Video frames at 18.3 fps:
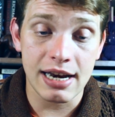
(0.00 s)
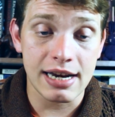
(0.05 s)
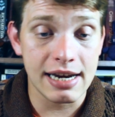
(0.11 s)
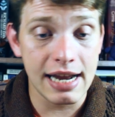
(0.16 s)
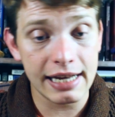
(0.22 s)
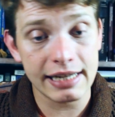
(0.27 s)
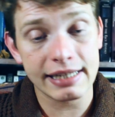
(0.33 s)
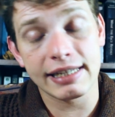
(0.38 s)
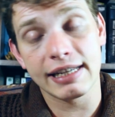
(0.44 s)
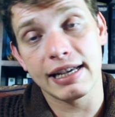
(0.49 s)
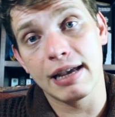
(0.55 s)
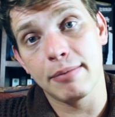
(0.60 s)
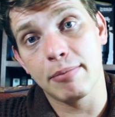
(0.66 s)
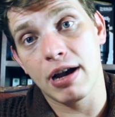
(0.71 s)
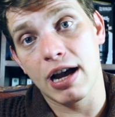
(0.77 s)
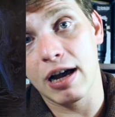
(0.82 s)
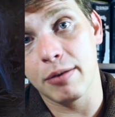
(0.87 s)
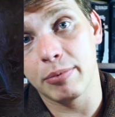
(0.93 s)
Next
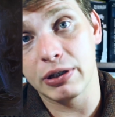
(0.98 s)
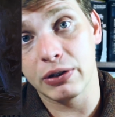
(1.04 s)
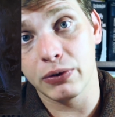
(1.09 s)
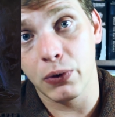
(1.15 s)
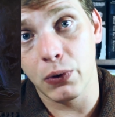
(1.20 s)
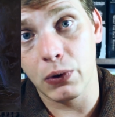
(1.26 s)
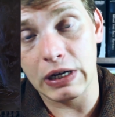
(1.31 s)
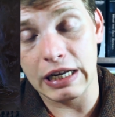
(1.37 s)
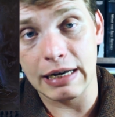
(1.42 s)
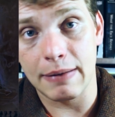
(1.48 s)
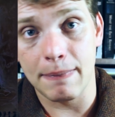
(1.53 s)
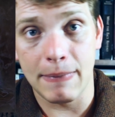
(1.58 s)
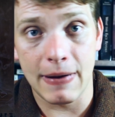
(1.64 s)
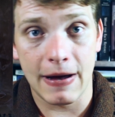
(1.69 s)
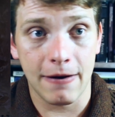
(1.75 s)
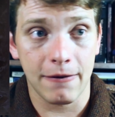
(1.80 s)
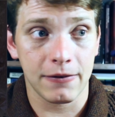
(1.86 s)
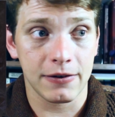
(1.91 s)
time I'll be talking
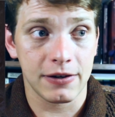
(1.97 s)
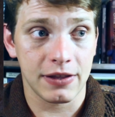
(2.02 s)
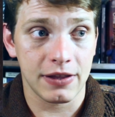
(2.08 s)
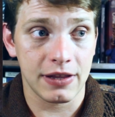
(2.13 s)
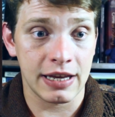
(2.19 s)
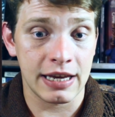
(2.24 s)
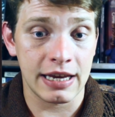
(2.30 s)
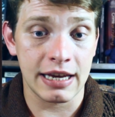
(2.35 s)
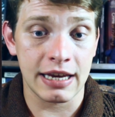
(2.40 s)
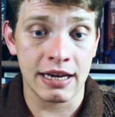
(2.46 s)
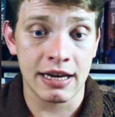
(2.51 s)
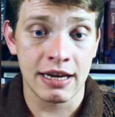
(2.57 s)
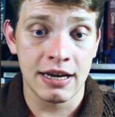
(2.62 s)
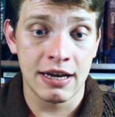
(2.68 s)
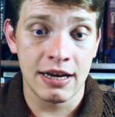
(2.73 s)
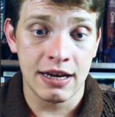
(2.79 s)
about the